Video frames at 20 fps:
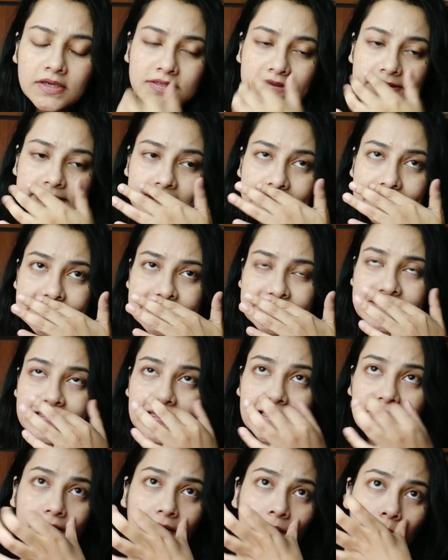Since
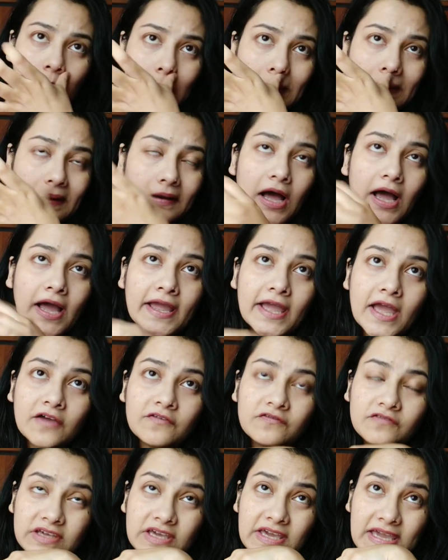then, I
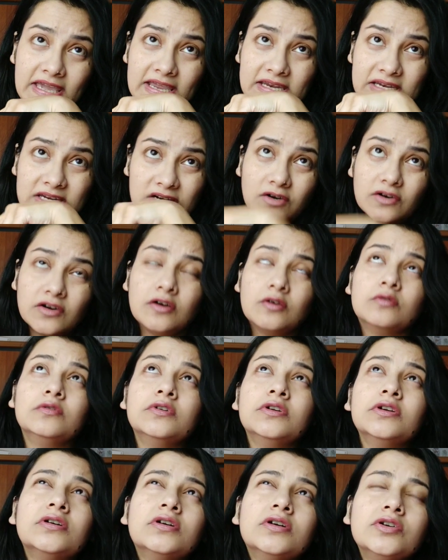have gained
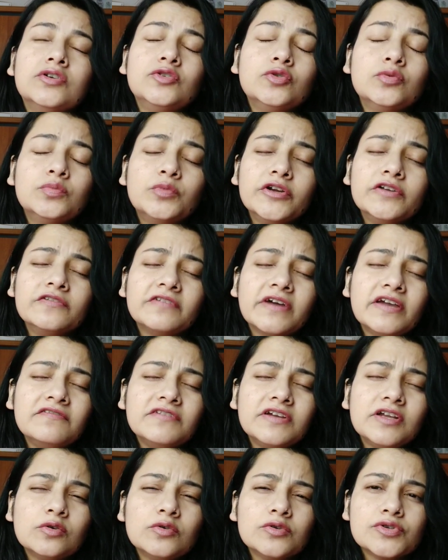around 2.5
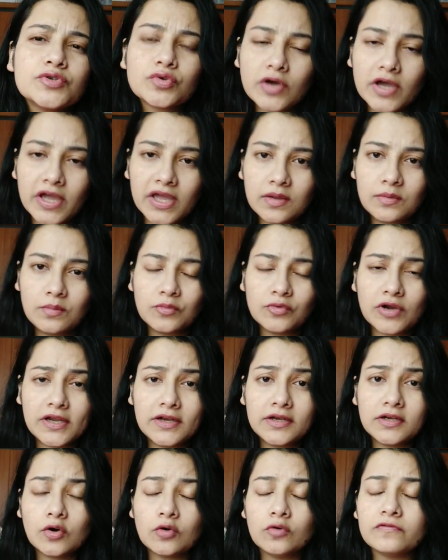kilos, so I am
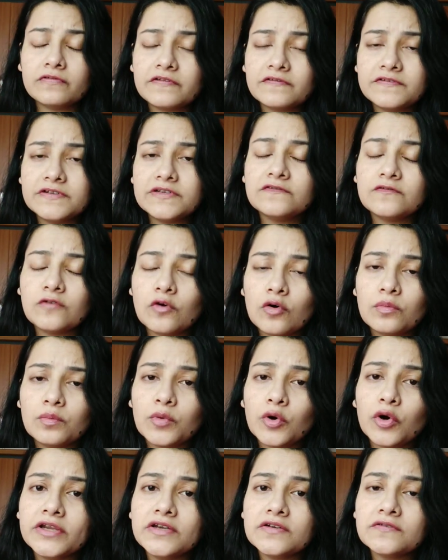right now
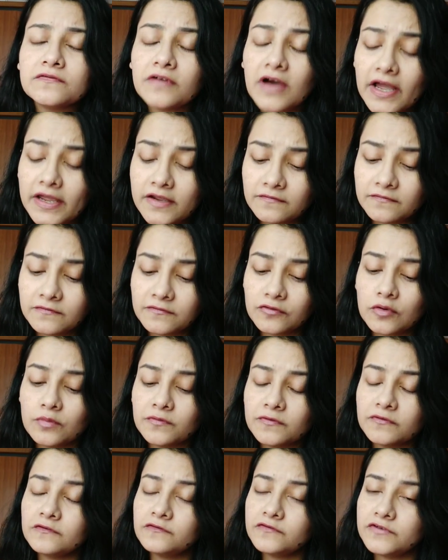54.5 from
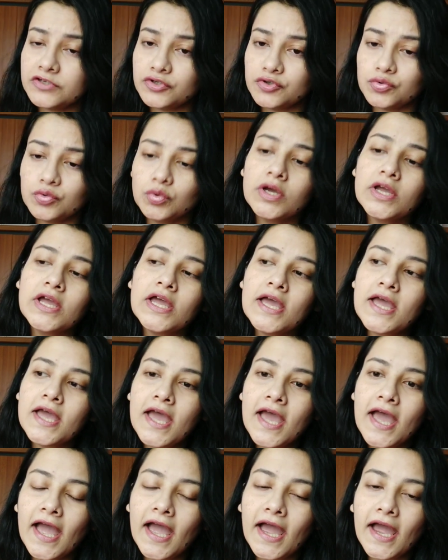52.
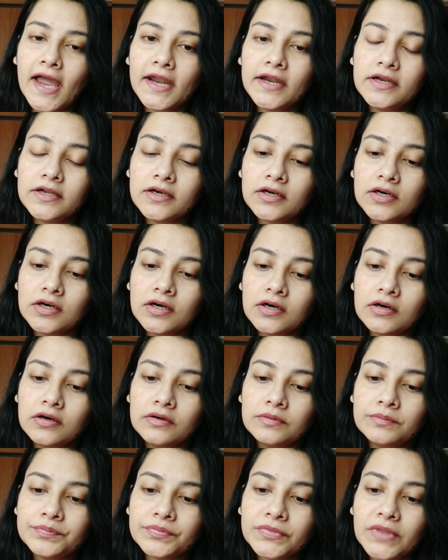And
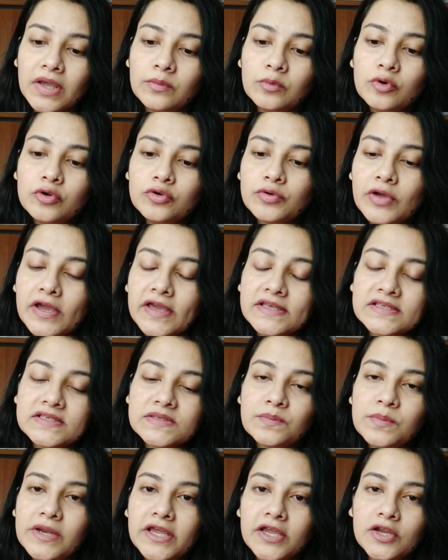I'm going to
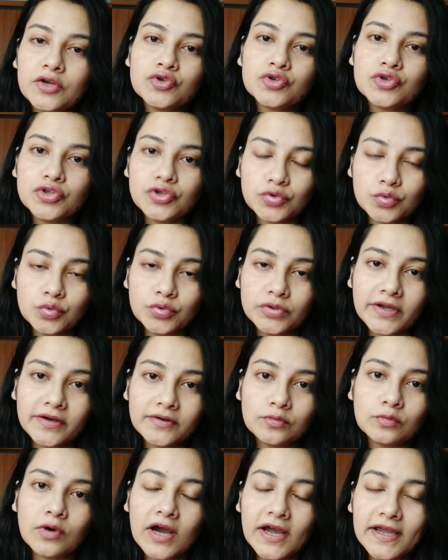explain to you that
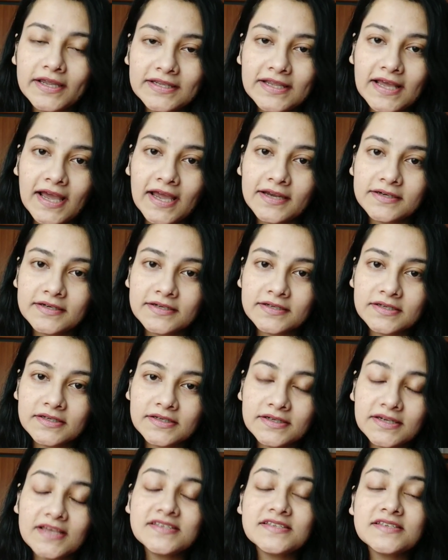why that
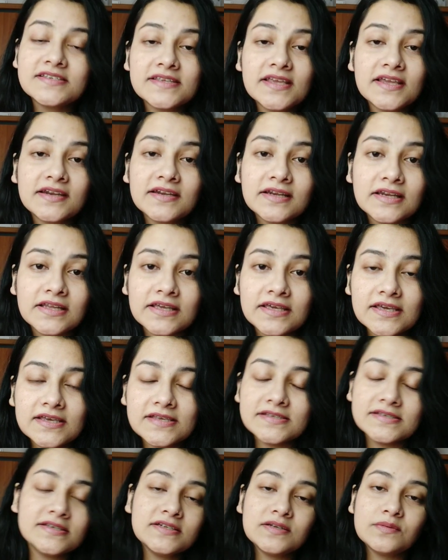necessarily
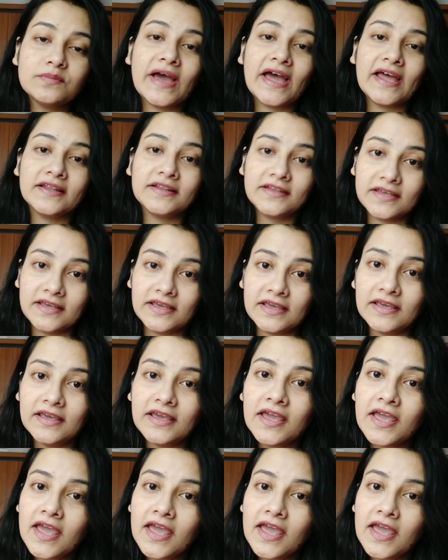isn't a bad thing,